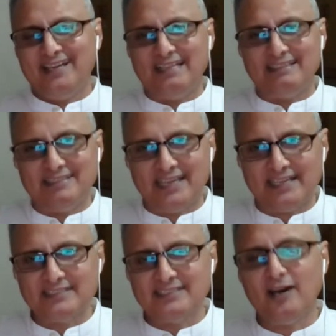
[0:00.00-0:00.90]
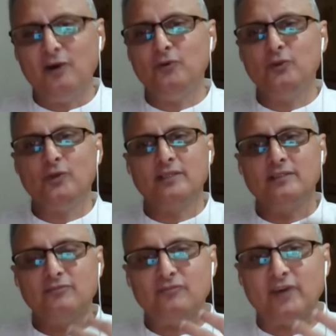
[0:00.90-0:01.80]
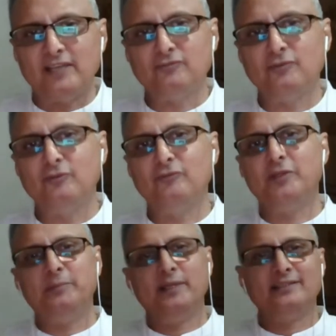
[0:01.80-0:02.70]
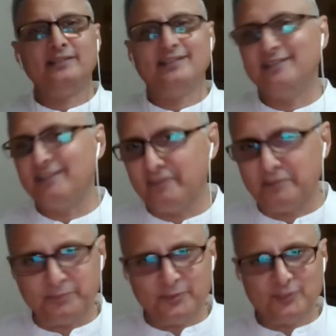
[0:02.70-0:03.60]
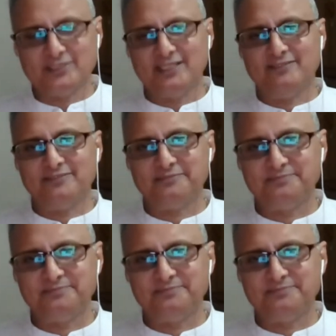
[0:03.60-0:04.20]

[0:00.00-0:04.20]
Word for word: and that is how you can find fulfillment and develop yourself